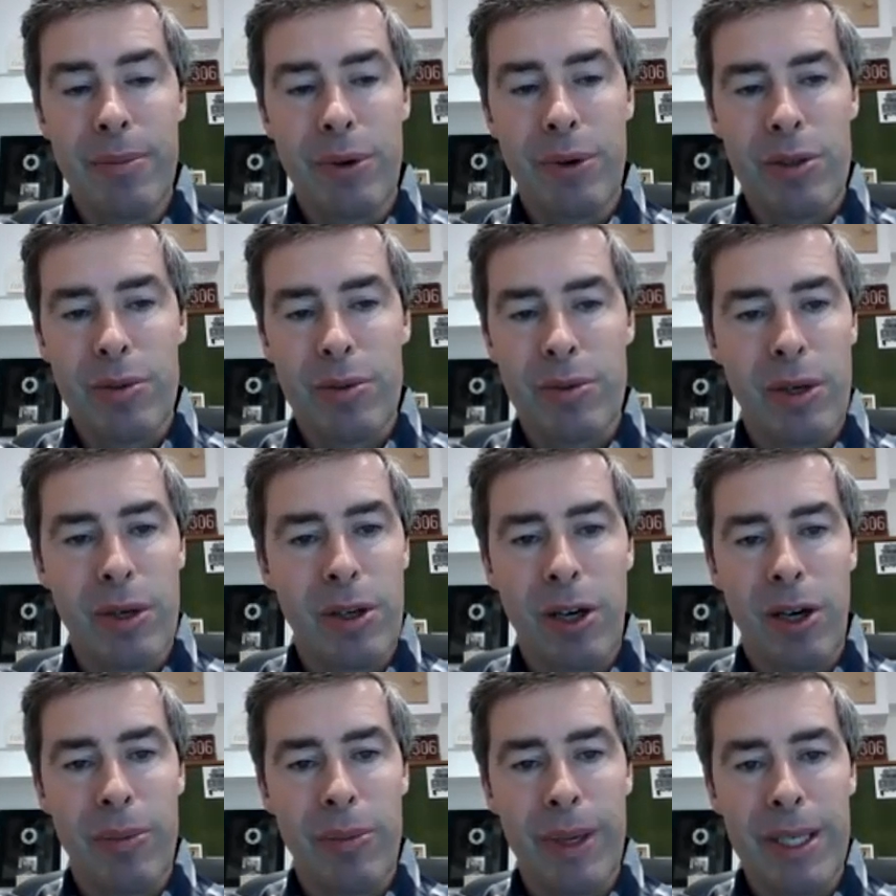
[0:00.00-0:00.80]
proximal
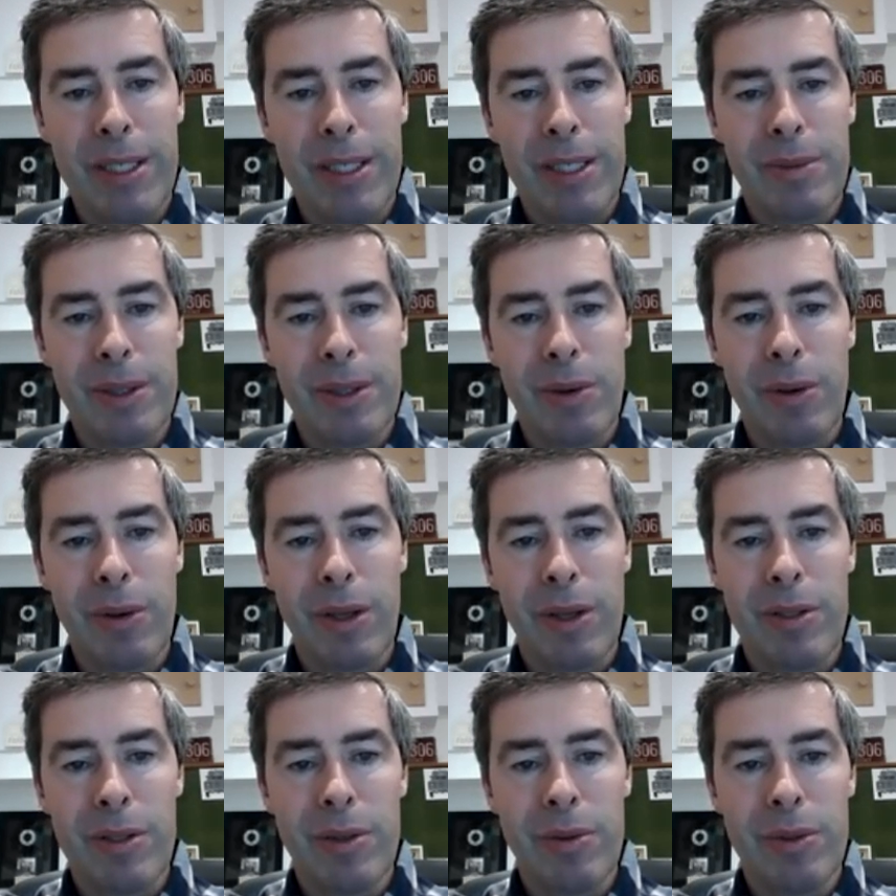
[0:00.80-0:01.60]
row carpectomy, all
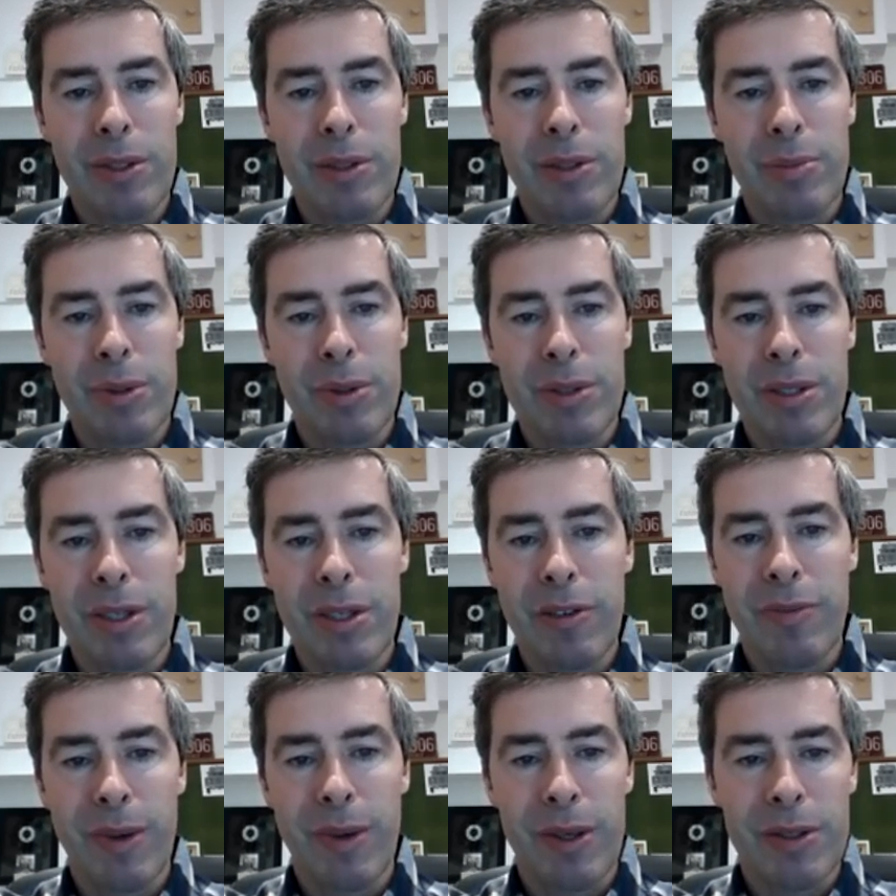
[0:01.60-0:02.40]
of those you want to
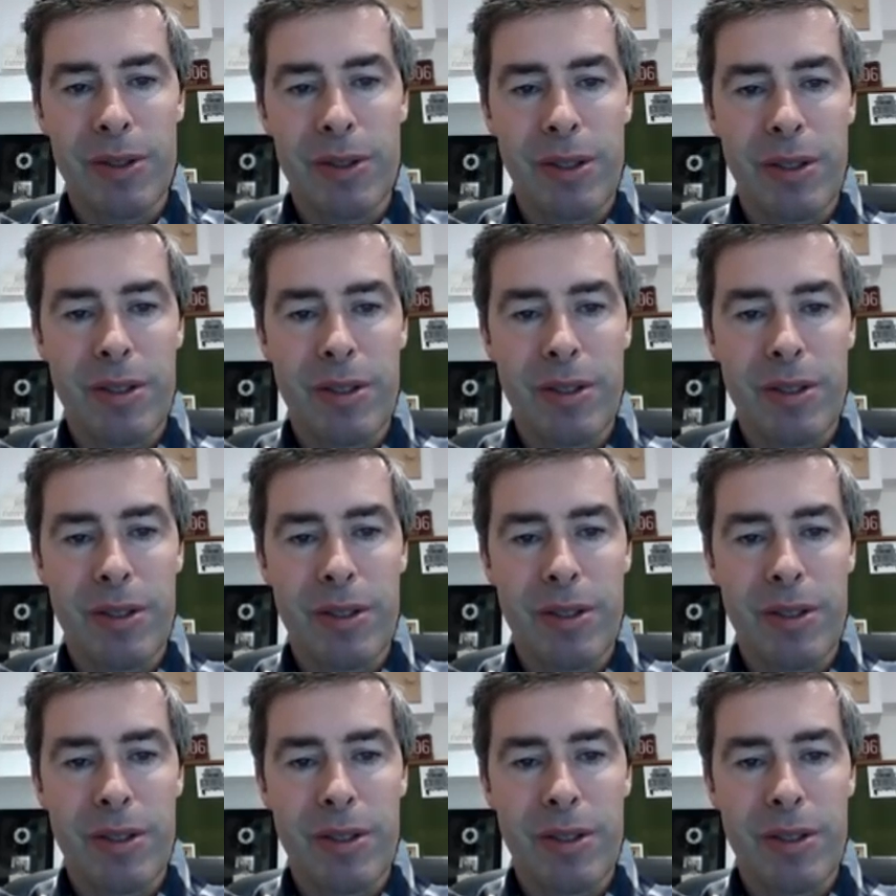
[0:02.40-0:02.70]
preserve motion.